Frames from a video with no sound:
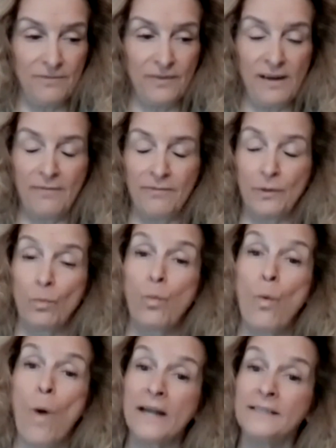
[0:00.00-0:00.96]
for every
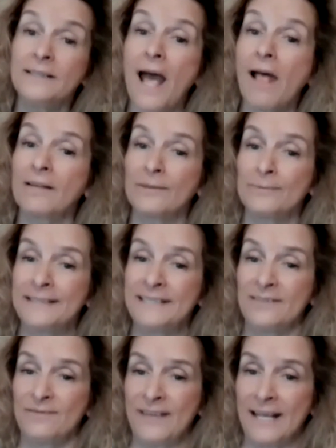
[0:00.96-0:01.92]
$1 we
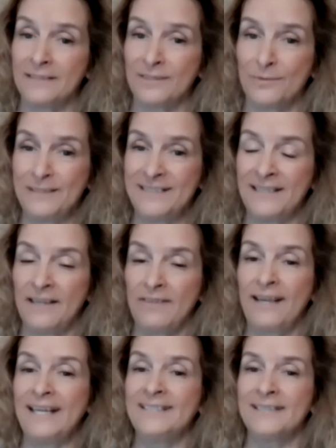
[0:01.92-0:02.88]
invest, we save
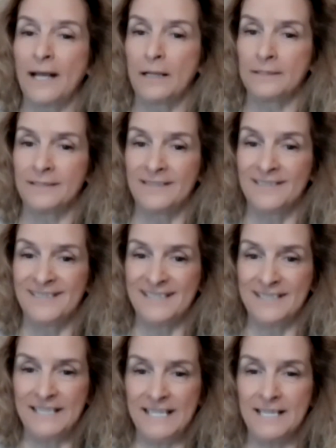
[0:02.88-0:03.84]

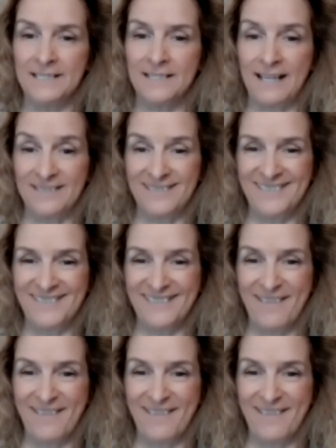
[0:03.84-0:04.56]
$8.68.